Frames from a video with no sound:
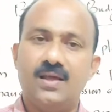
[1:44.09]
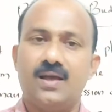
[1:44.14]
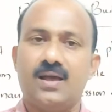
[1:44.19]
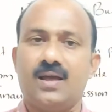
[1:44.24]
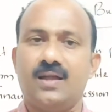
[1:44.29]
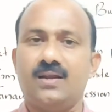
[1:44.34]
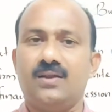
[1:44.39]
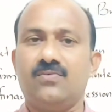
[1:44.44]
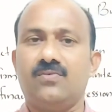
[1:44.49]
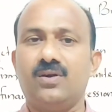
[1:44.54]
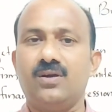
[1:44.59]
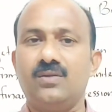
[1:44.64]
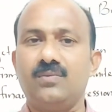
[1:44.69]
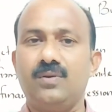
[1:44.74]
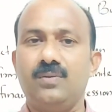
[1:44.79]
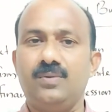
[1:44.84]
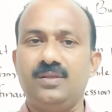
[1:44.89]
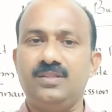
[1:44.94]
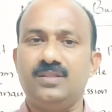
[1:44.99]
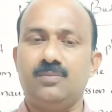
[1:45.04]
and what
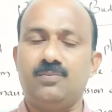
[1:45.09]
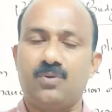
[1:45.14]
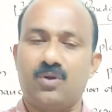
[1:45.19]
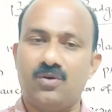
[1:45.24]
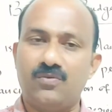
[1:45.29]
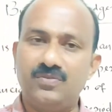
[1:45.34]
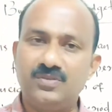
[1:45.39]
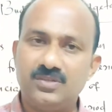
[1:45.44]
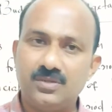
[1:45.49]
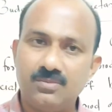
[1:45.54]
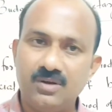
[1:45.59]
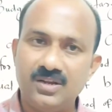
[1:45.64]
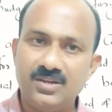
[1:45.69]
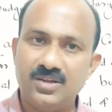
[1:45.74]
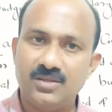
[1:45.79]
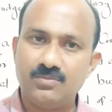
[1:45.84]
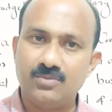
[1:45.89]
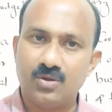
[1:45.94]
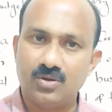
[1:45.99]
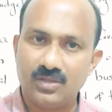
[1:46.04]
will be the
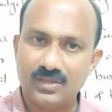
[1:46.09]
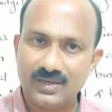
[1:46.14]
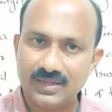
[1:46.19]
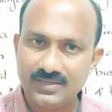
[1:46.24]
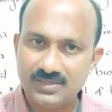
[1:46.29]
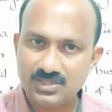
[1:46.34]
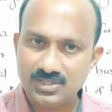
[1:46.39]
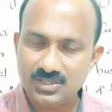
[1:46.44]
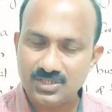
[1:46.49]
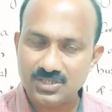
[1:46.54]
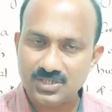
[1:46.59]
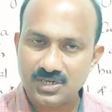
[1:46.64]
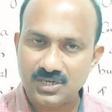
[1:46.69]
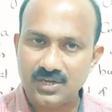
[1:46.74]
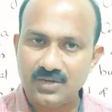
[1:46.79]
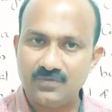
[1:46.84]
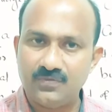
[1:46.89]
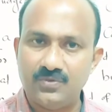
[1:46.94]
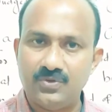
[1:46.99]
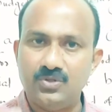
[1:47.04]
profitability of the organization
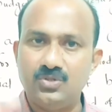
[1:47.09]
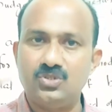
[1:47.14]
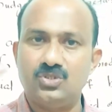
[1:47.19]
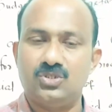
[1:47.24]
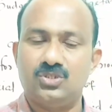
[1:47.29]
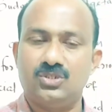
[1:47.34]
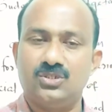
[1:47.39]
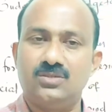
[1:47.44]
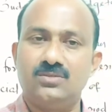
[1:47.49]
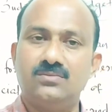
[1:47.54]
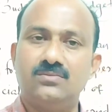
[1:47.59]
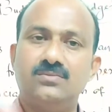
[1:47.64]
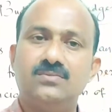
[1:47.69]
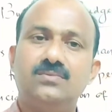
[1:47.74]
in future?